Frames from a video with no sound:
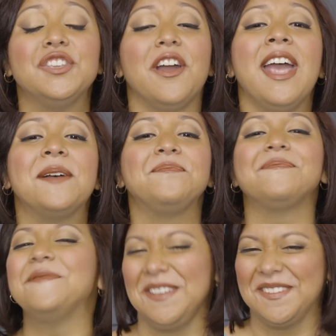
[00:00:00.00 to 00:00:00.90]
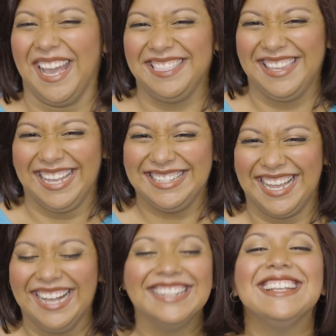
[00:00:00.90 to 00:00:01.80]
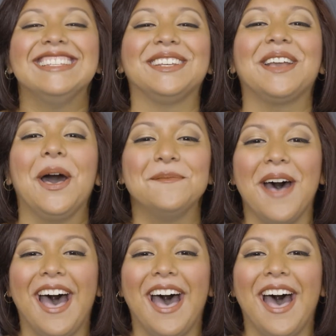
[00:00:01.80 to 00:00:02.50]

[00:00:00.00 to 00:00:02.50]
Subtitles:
your, well you get the idea. So come